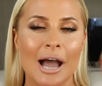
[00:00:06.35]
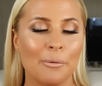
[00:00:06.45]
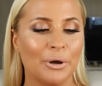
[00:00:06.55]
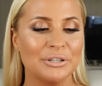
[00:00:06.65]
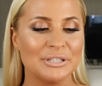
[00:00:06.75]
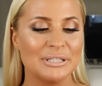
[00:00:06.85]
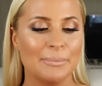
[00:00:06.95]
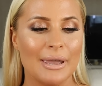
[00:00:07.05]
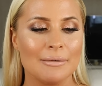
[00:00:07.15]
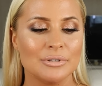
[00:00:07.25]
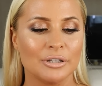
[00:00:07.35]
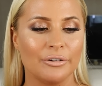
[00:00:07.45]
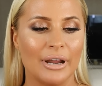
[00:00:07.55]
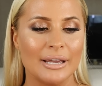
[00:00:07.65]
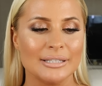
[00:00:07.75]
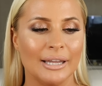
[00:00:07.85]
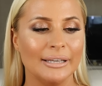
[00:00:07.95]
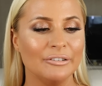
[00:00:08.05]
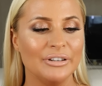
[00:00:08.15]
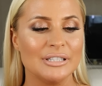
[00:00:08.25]
I wanted to be able to create a
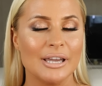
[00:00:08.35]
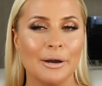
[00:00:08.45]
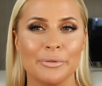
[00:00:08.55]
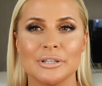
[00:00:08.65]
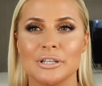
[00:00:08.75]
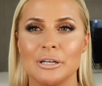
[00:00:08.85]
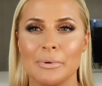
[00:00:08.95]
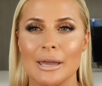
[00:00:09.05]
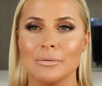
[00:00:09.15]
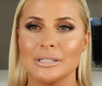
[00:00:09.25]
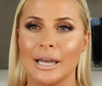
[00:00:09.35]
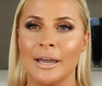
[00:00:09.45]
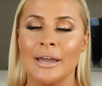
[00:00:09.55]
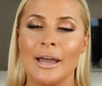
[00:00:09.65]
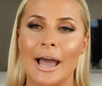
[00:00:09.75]
little video that's going to be able to